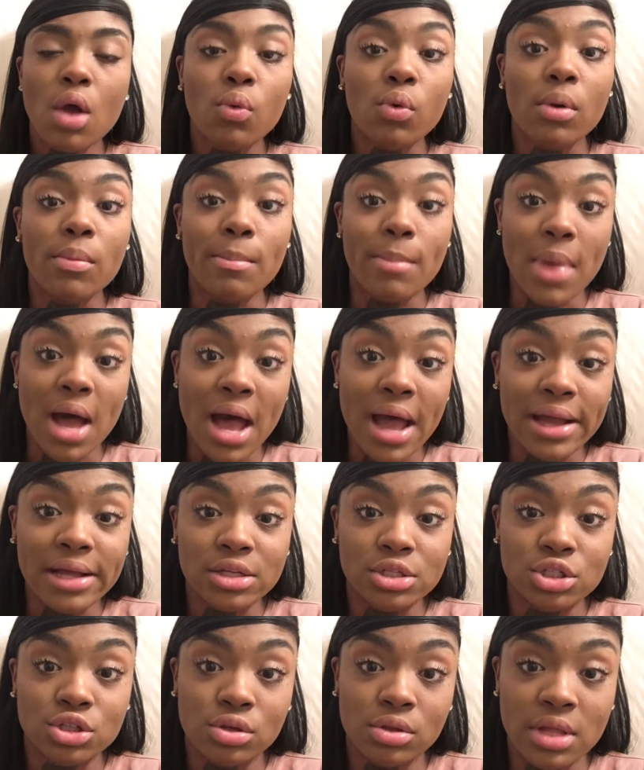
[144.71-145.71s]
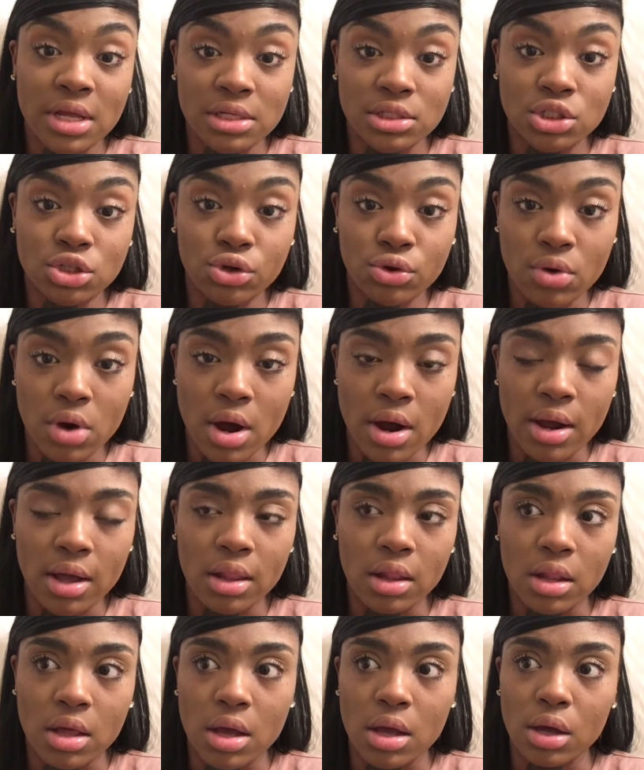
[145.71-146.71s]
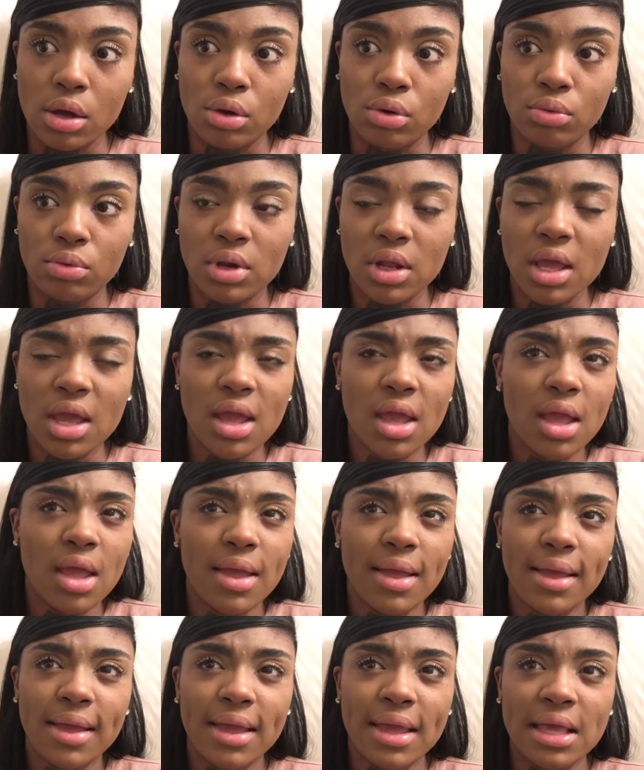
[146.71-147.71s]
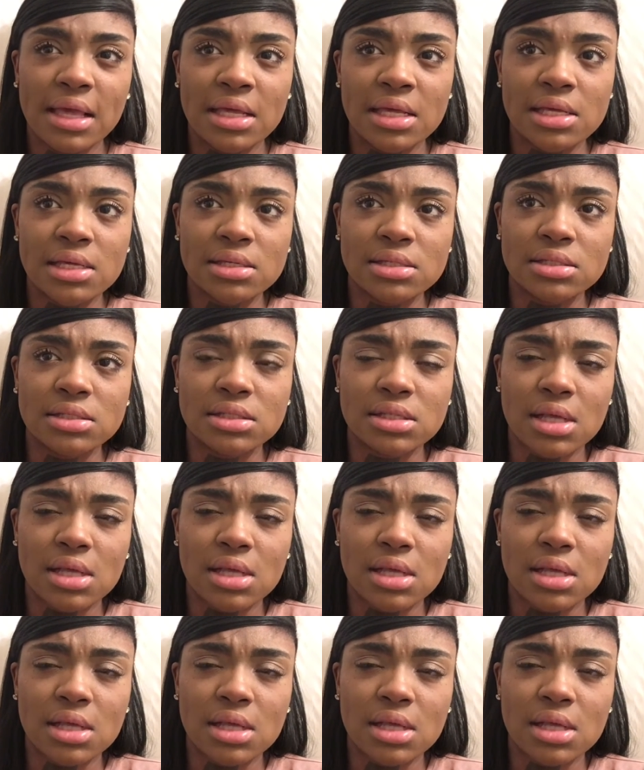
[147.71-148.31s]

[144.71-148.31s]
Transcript: remind you that you are alone is